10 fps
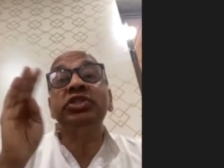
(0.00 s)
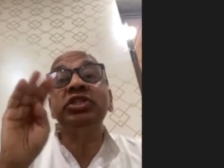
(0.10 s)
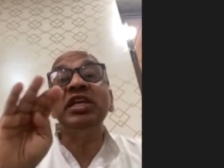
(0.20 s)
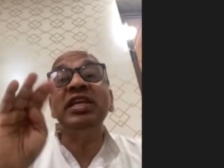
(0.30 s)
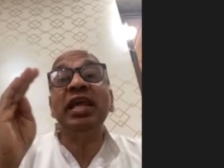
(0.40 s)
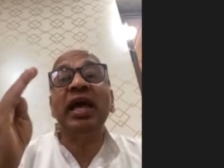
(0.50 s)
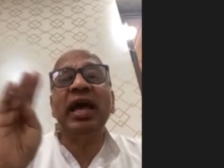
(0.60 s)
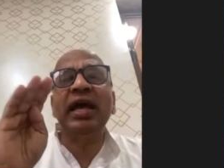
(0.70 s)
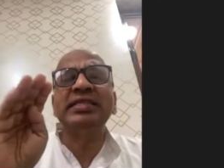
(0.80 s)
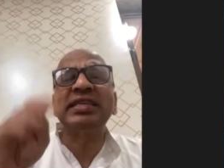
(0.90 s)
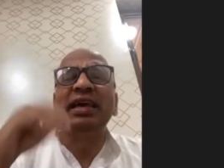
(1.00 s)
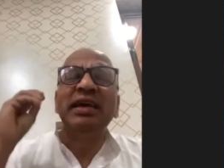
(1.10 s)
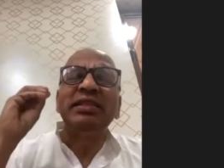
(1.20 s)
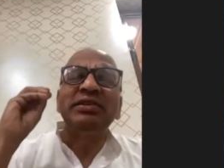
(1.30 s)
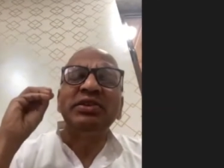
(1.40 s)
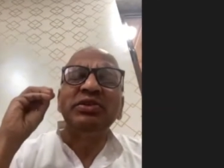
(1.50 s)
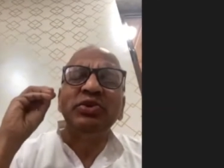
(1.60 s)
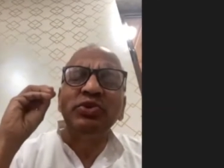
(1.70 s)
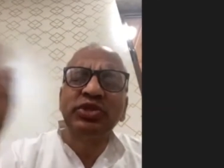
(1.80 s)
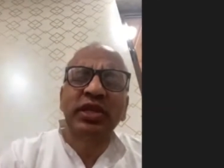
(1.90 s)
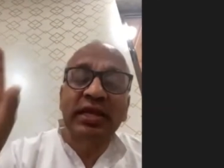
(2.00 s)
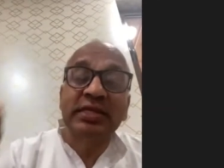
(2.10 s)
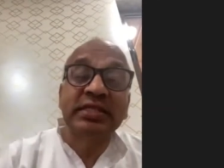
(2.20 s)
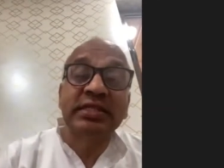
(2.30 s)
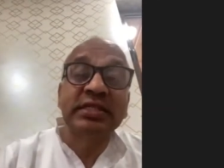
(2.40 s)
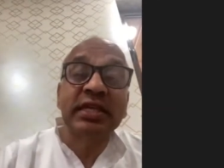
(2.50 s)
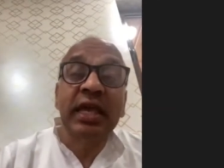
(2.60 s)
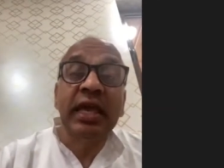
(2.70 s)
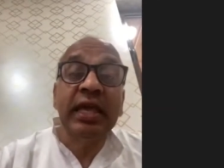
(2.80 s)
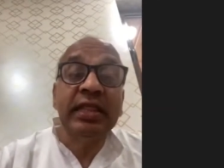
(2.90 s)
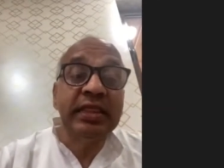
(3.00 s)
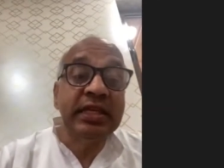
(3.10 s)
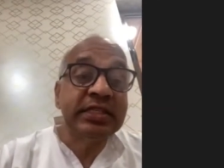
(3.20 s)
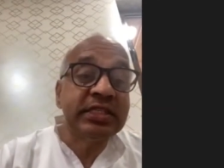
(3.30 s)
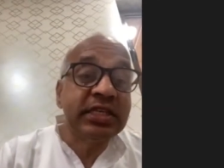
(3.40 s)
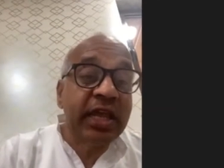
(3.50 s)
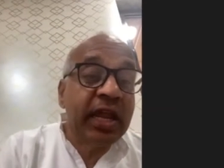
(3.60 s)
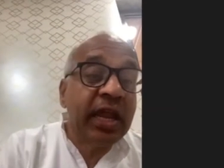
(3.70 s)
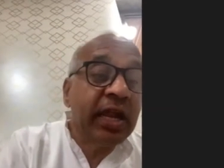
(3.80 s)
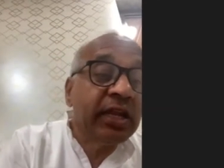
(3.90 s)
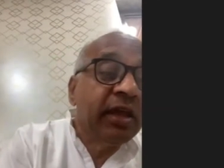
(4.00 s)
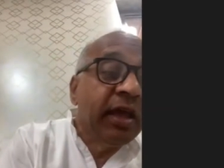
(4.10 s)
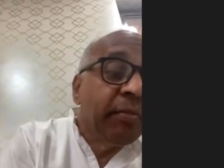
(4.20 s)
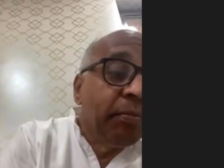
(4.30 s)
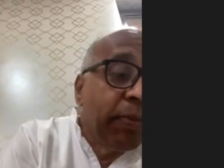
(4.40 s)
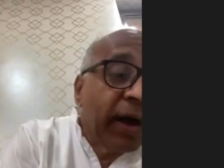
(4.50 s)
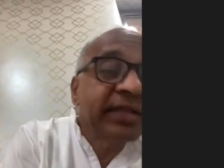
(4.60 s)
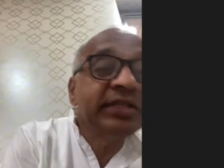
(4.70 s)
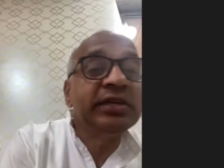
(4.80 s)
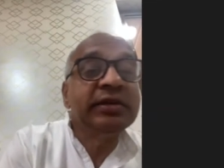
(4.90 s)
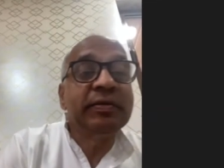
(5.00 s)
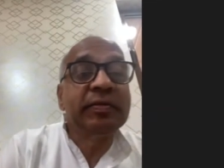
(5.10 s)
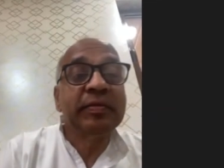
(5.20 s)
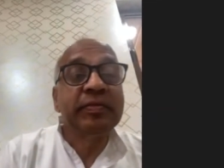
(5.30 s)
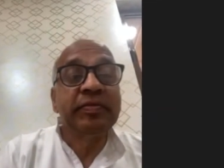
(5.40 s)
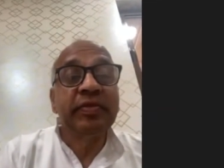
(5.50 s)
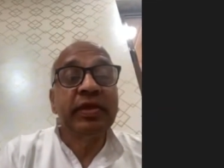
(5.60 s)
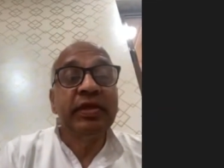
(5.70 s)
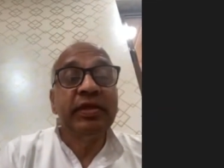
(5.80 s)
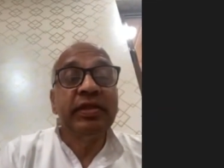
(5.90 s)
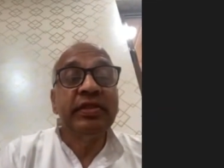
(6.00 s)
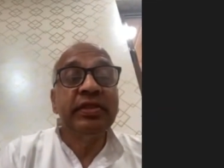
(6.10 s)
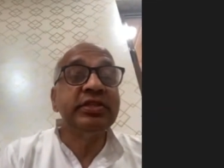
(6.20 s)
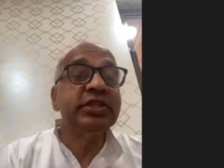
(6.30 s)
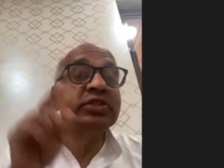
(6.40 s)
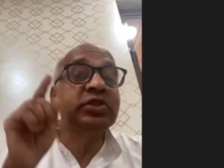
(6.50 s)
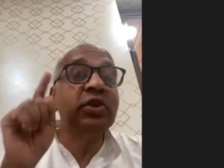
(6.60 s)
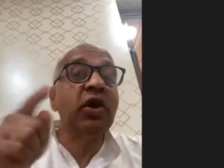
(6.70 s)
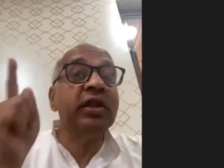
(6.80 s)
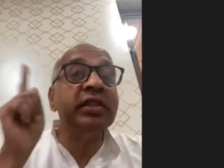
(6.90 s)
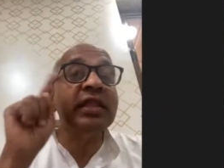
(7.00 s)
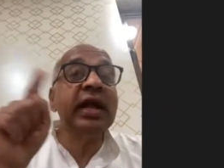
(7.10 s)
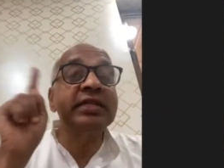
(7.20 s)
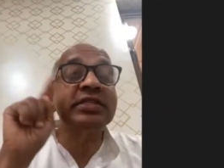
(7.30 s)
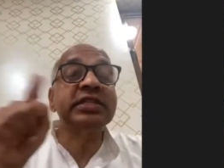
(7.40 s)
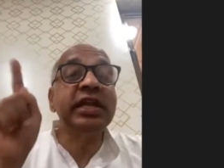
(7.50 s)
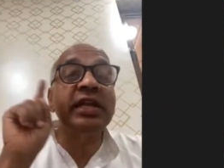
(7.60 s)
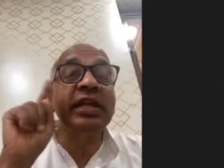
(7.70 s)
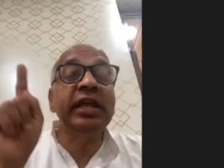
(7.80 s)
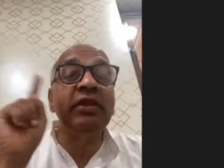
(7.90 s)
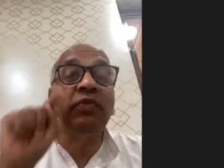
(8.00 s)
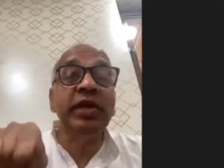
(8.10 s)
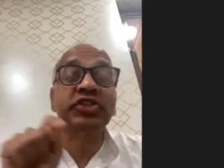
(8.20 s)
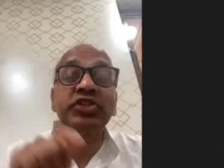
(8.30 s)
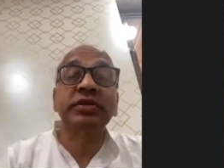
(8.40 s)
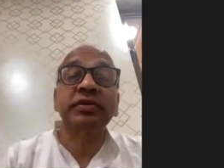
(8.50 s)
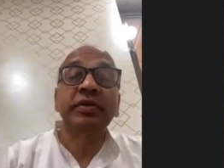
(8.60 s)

seen as useless in this state, but this is not that state in which